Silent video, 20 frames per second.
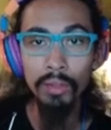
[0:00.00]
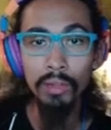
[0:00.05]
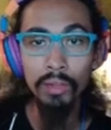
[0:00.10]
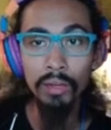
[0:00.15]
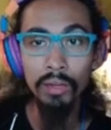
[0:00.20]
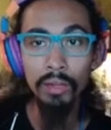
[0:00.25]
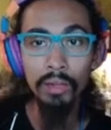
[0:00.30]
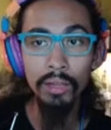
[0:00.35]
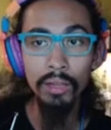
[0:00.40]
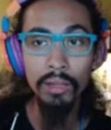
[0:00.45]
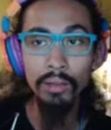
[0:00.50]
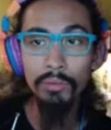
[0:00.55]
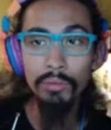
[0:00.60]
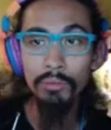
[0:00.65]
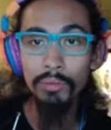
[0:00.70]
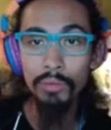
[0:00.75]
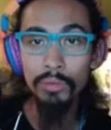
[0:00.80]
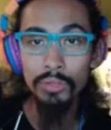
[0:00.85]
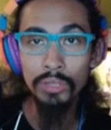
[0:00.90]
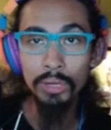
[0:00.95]
the
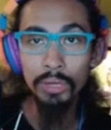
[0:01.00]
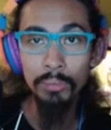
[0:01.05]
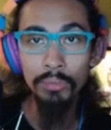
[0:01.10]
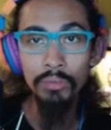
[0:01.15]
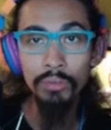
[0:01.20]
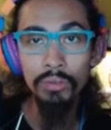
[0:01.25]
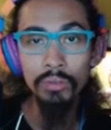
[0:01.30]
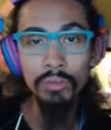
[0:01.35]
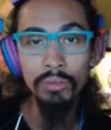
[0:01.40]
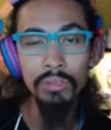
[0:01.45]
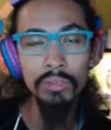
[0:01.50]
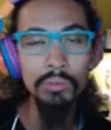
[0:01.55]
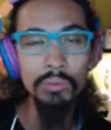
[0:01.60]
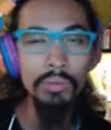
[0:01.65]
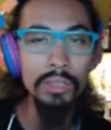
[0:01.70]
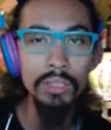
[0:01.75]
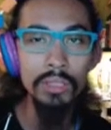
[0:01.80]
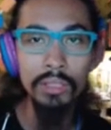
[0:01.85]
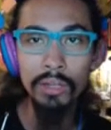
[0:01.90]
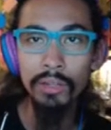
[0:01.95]
future episodes as
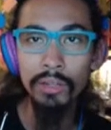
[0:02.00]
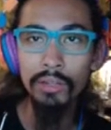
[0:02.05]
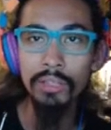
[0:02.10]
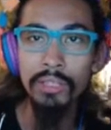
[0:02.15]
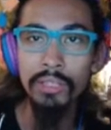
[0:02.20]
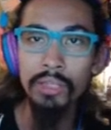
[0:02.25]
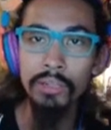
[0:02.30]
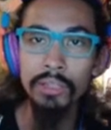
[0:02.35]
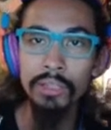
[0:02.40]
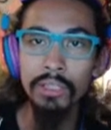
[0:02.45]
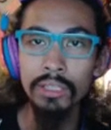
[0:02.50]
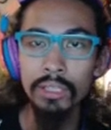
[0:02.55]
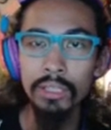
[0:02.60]
well as other series.